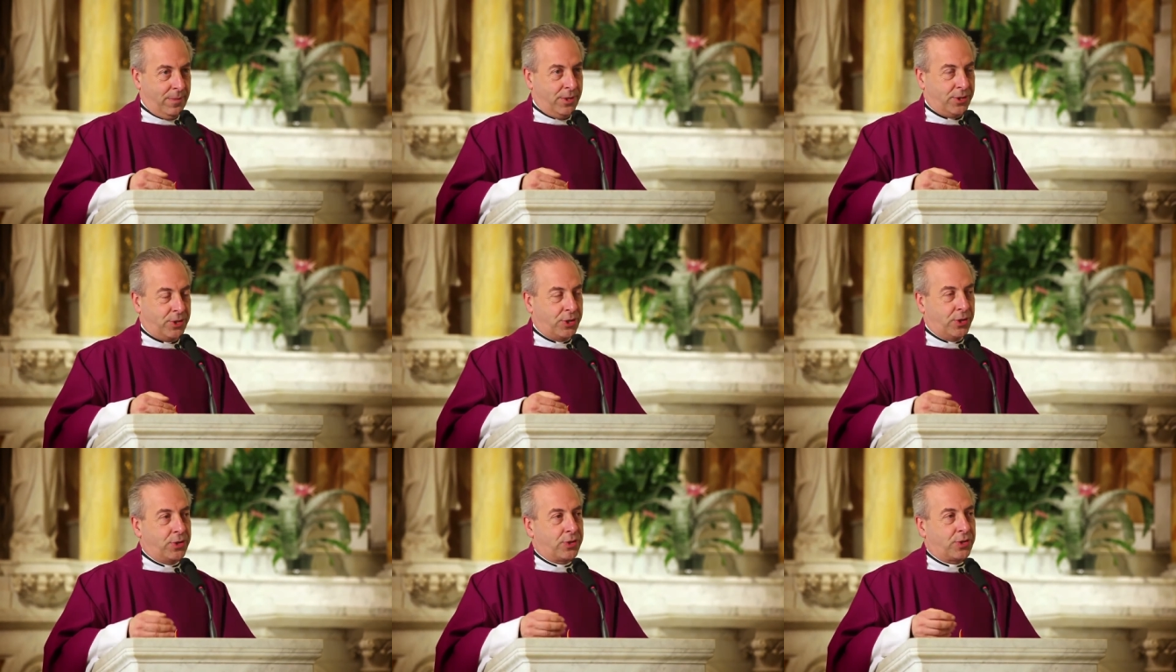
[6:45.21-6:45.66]

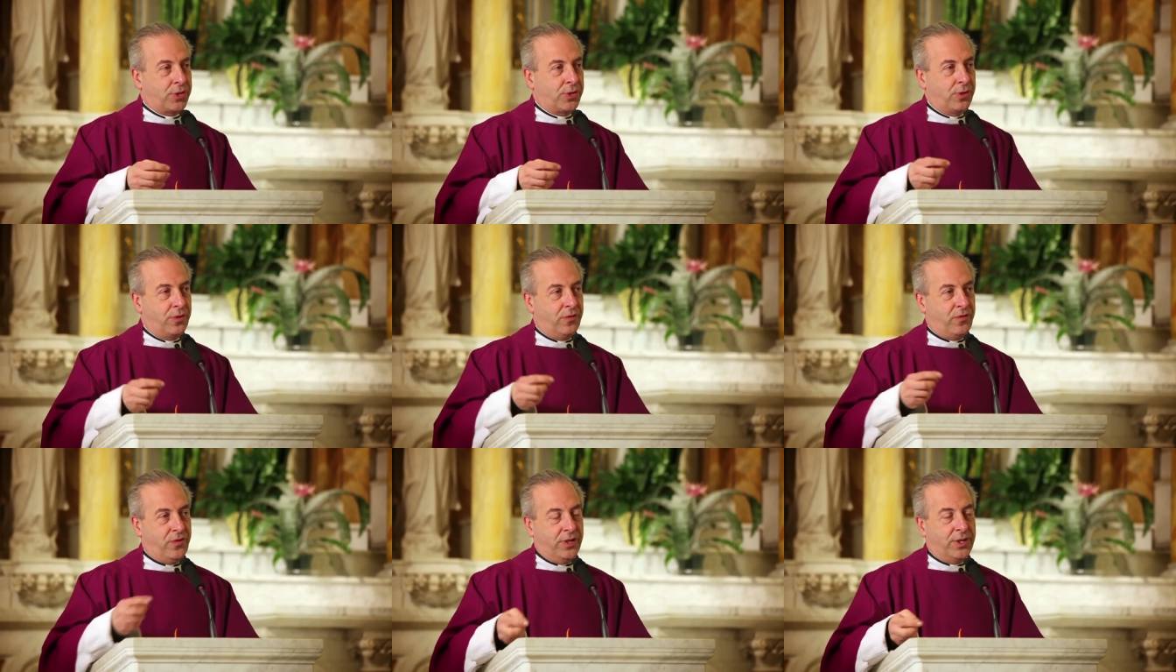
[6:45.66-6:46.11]
So
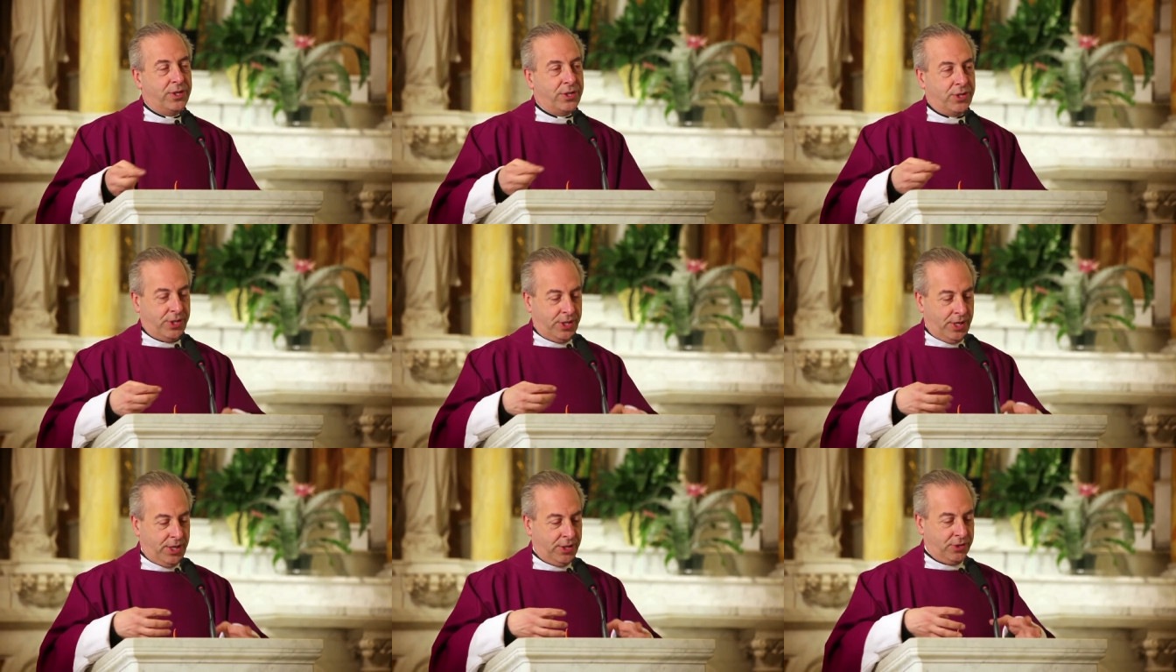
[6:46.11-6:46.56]
the
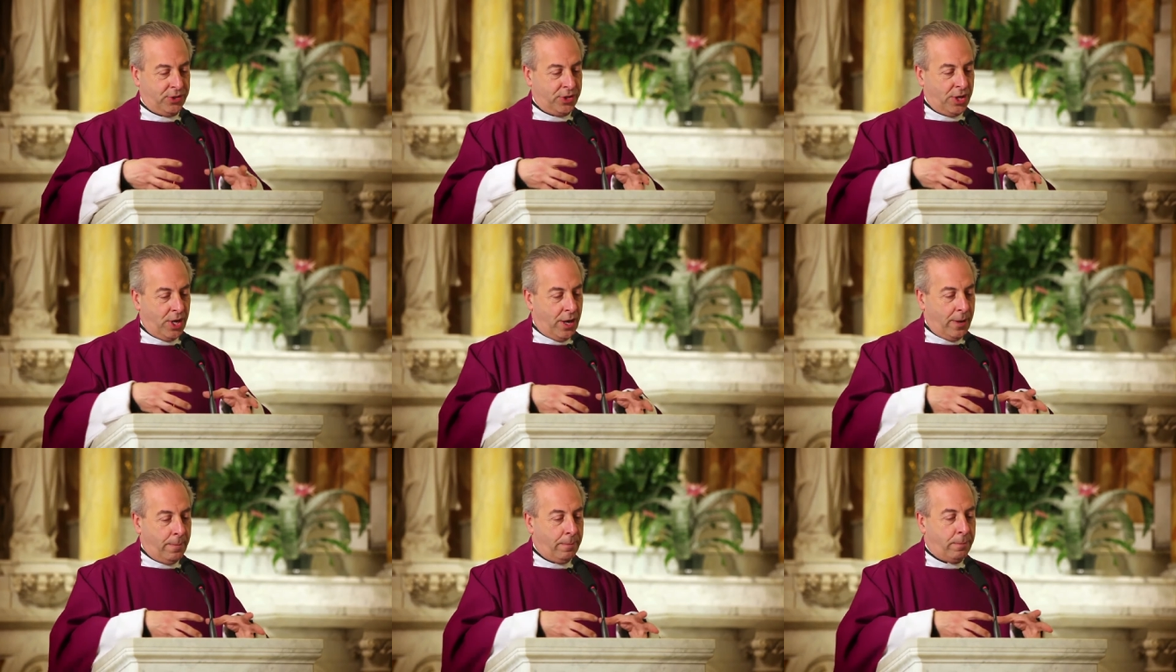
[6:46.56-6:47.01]
Philistines
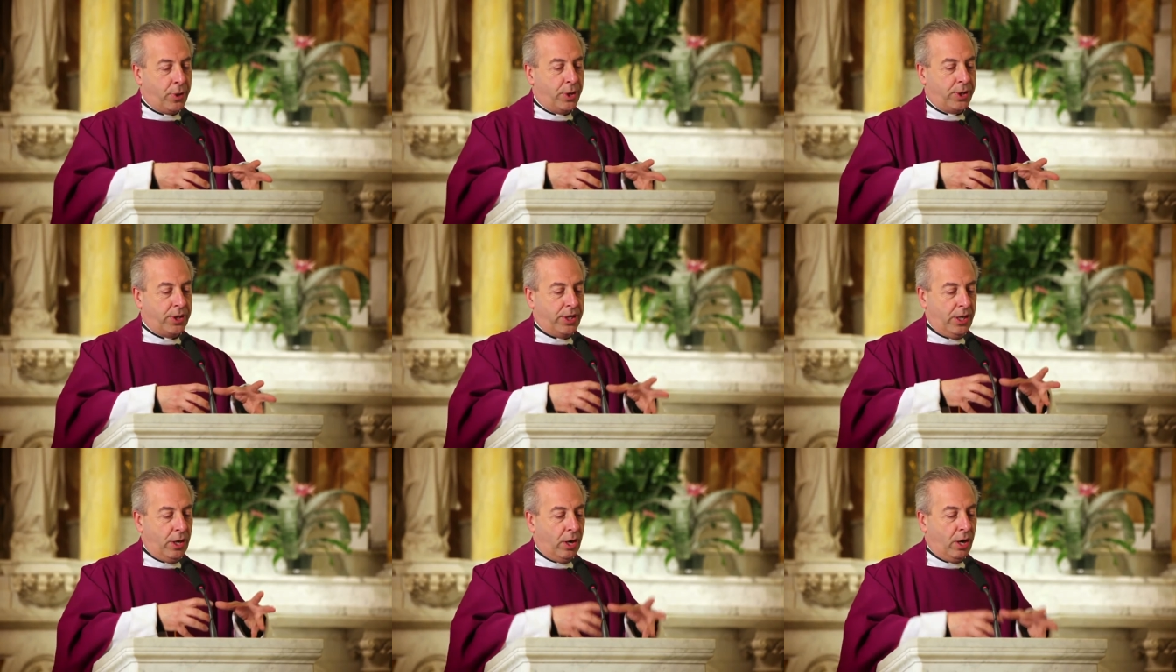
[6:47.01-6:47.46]

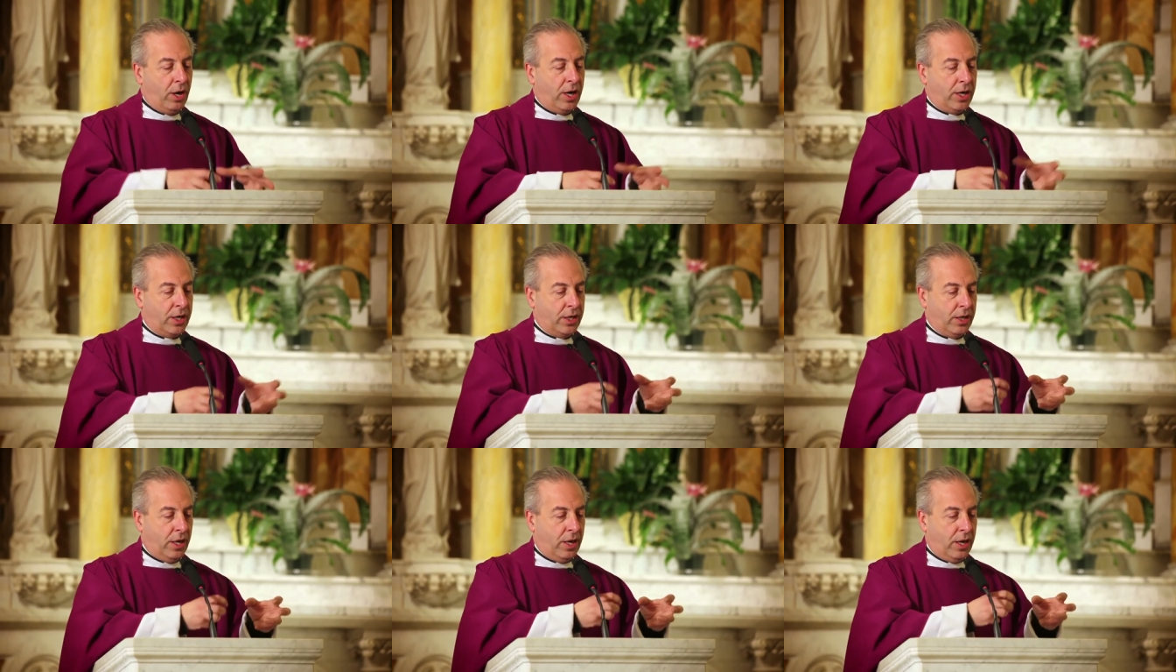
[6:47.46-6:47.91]
put the
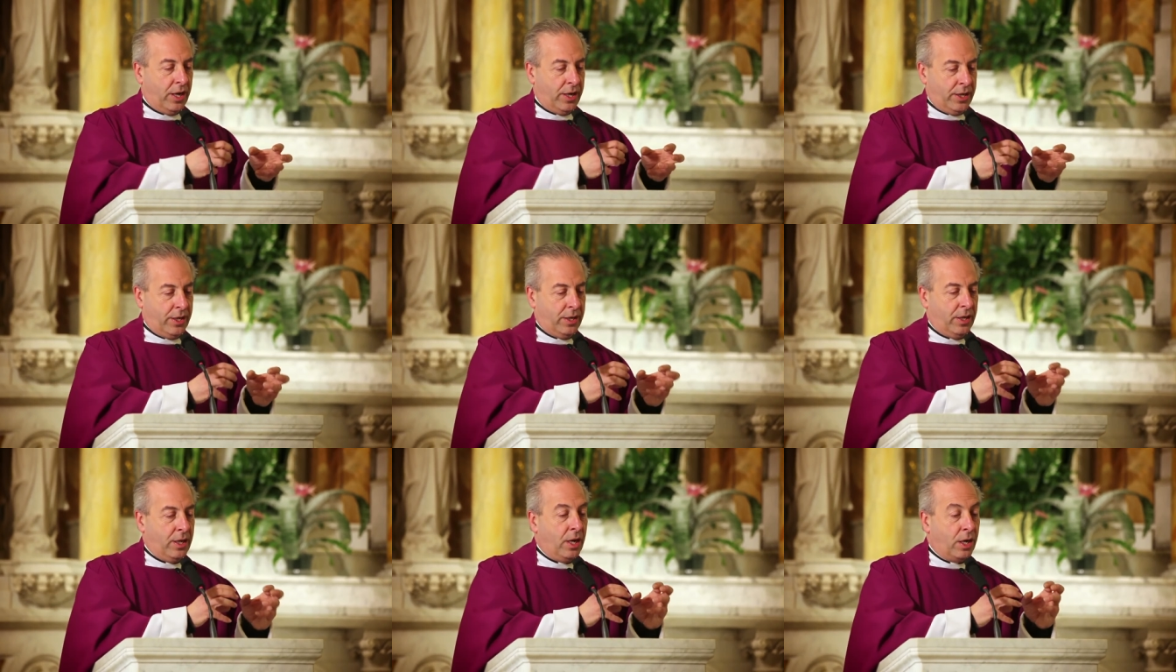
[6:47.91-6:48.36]
Ark on
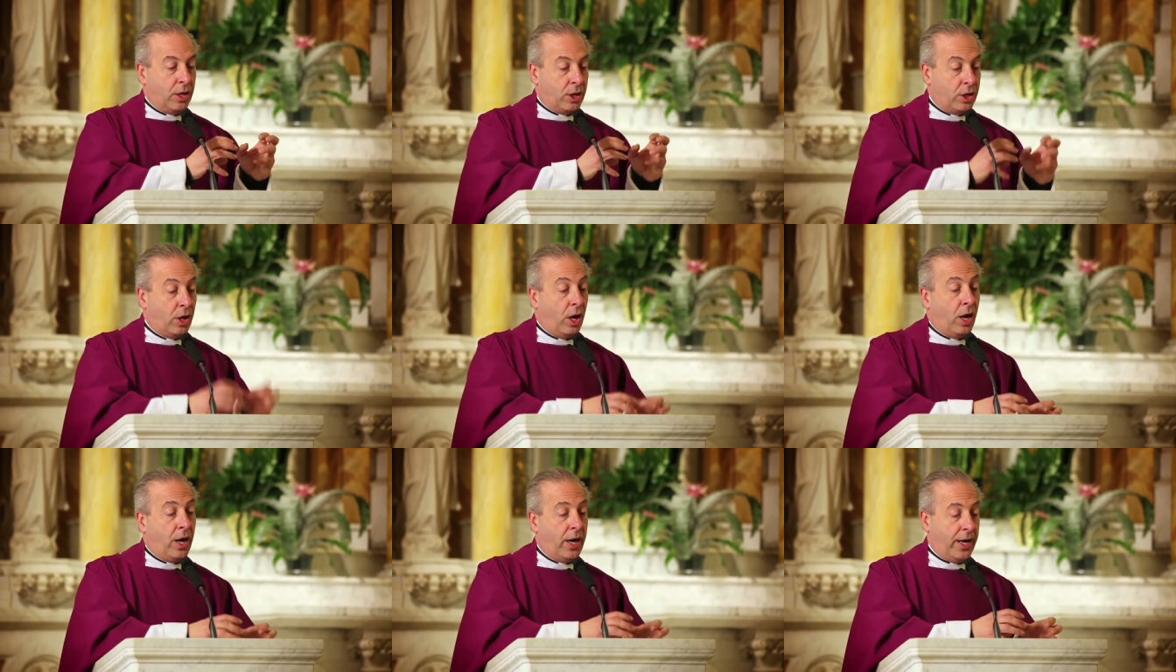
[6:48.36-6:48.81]
a
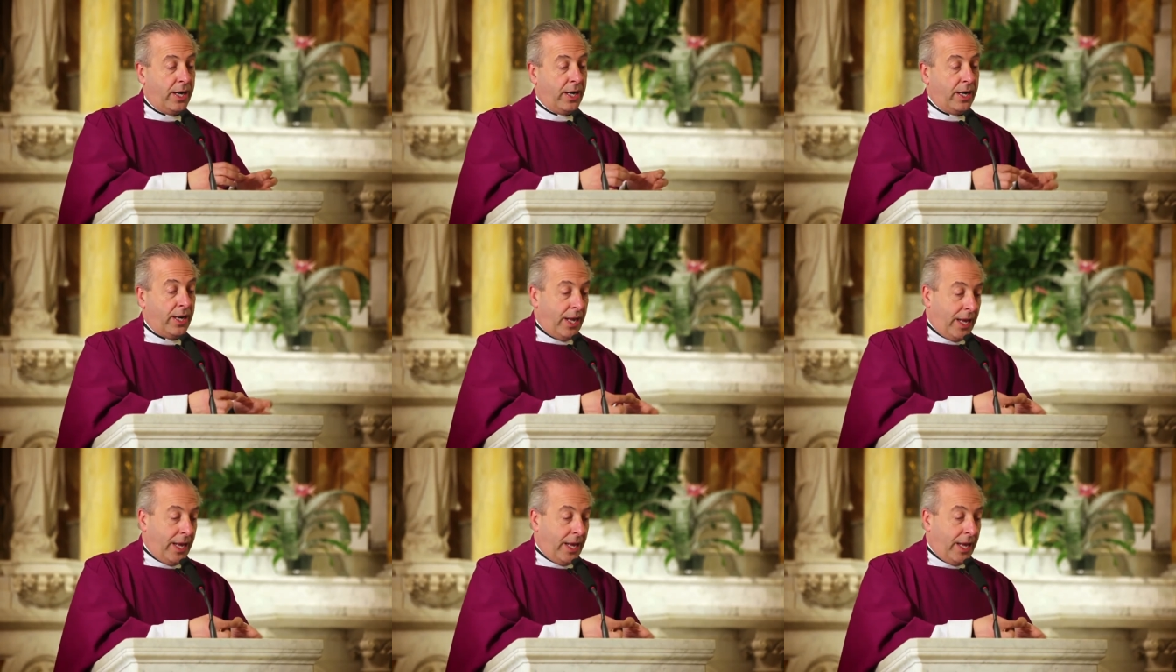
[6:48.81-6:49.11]
cart